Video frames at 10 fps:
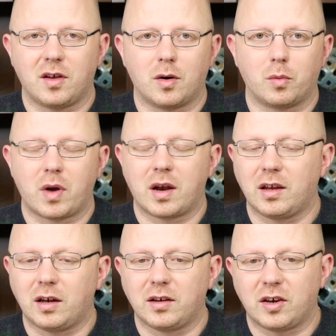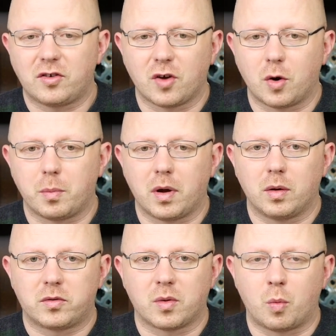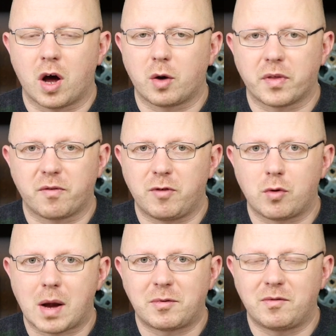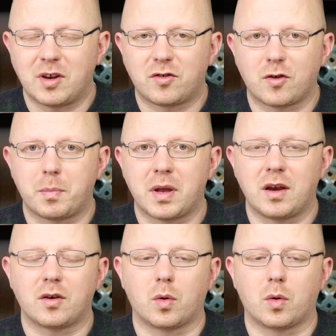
You know, run a little dish soap, uh, some water with a few drops of dish soap in it,